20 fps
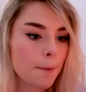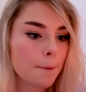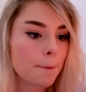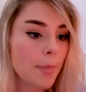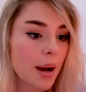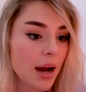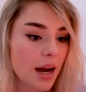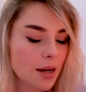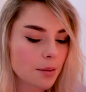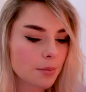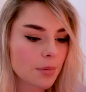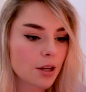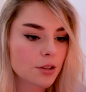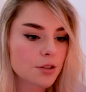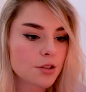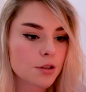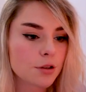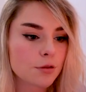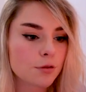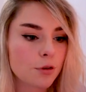man
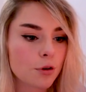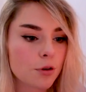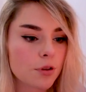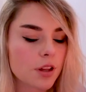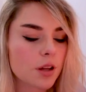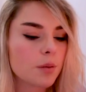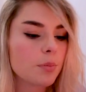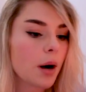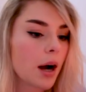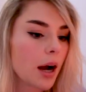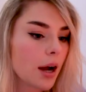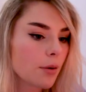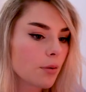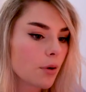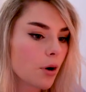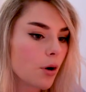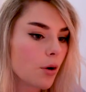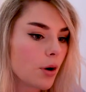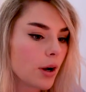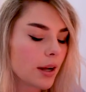melter for the
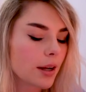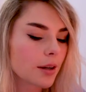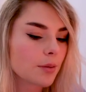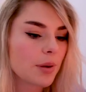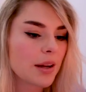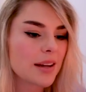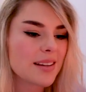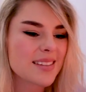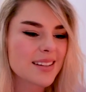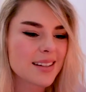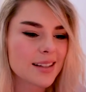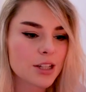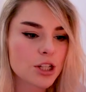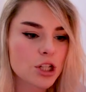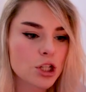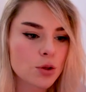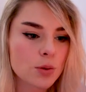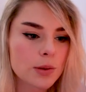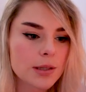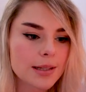pyro. It basically
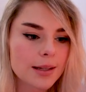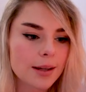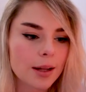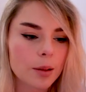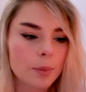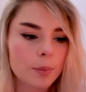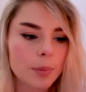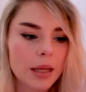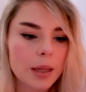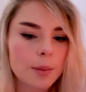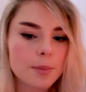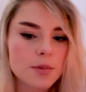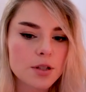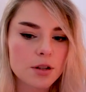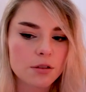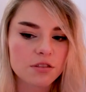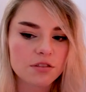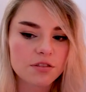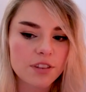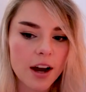shoots little beams
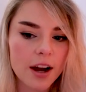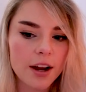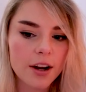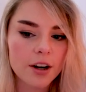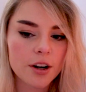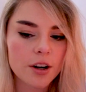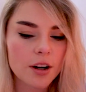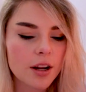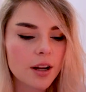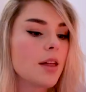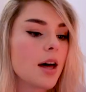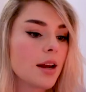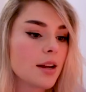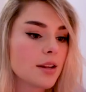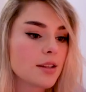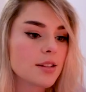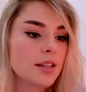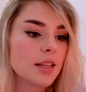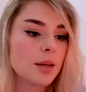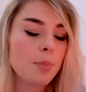of fire. That
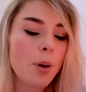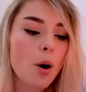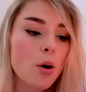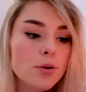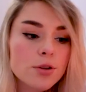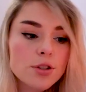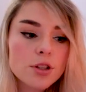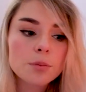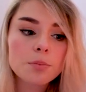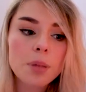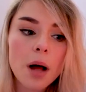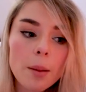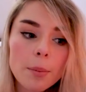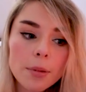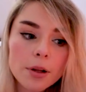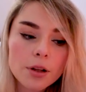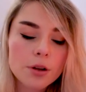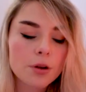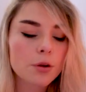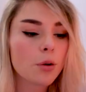is the postal
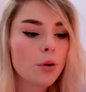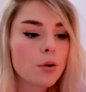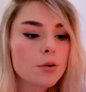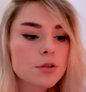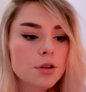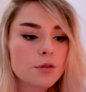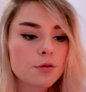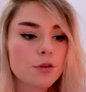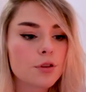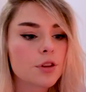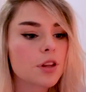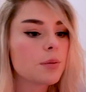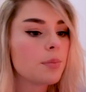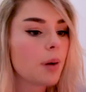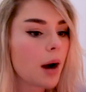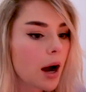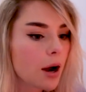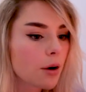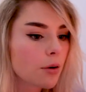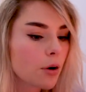pummeler, also for the
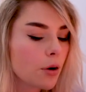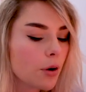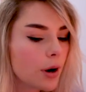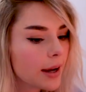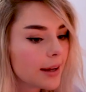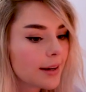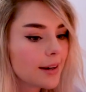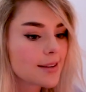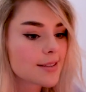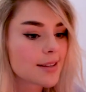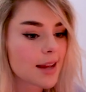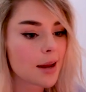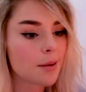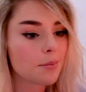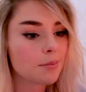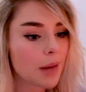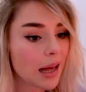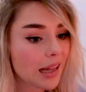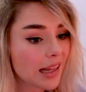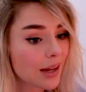pyro. It is a
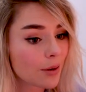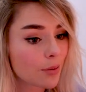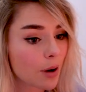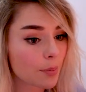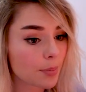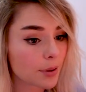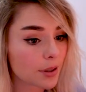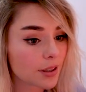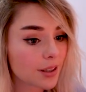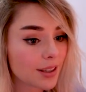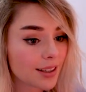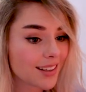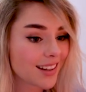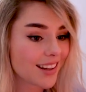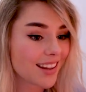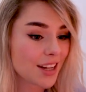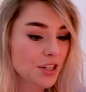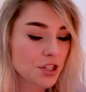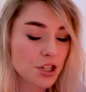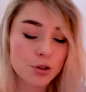melee weapon
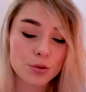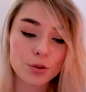that